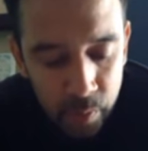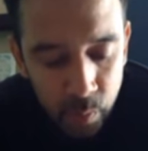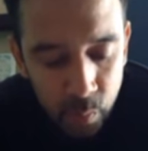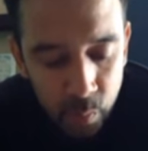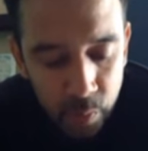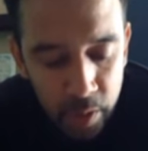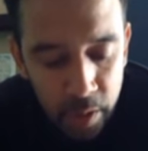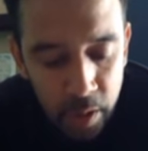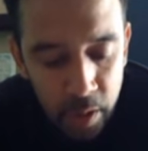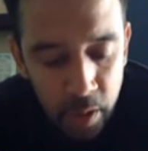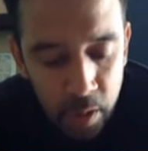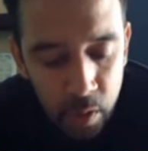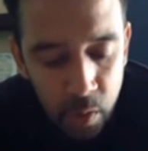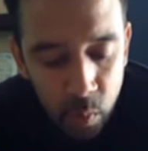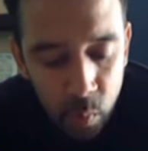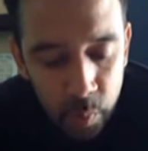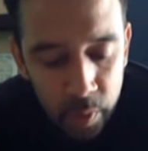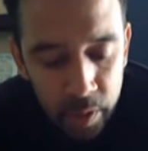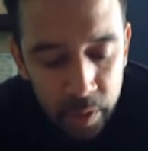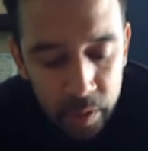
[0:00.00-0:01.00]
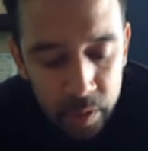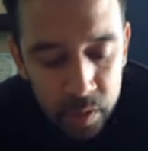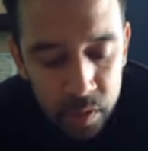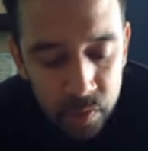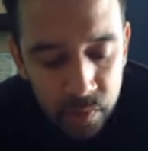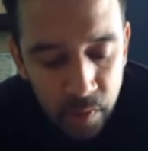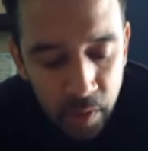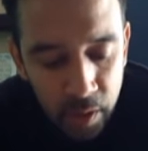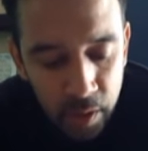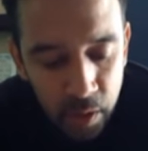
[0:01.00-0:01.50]
the rear
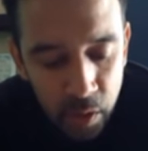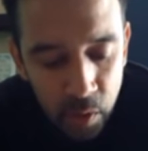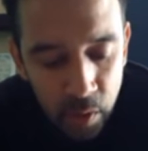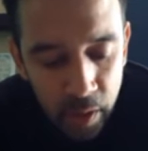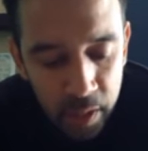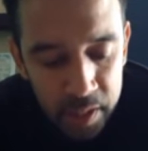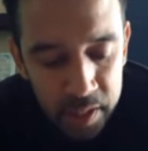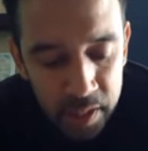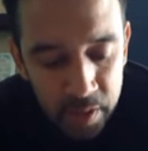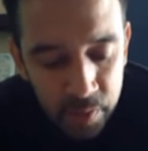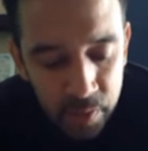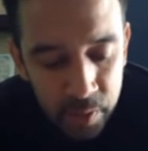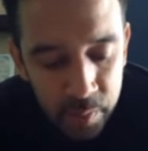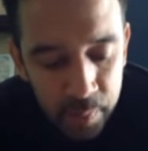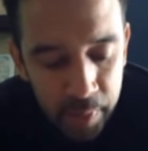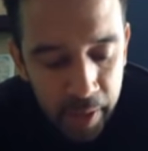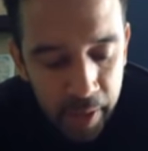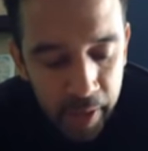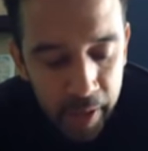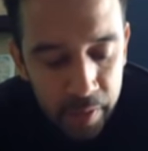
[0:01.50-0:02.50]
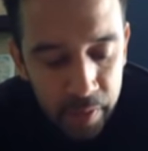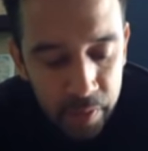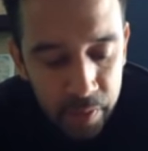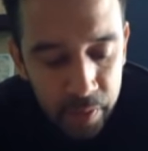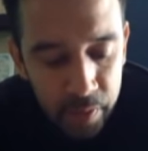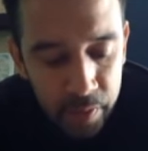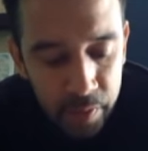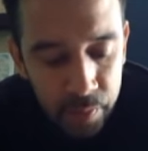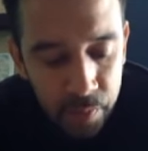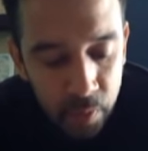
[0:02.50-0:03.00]
wheels follow a different
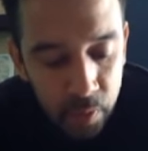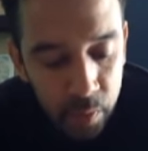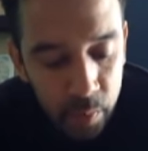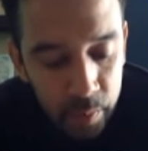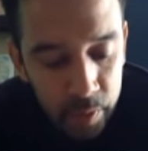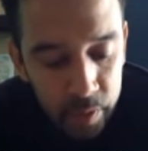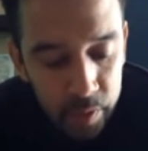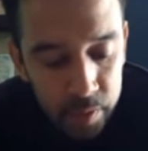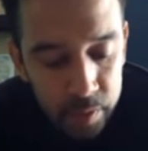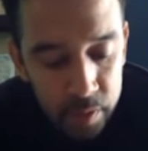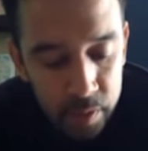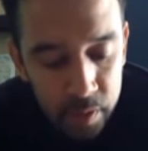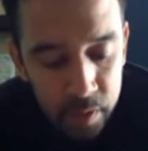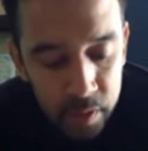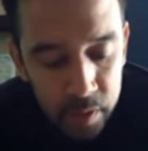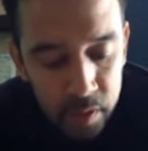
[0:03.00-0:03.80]
path than the front wheels.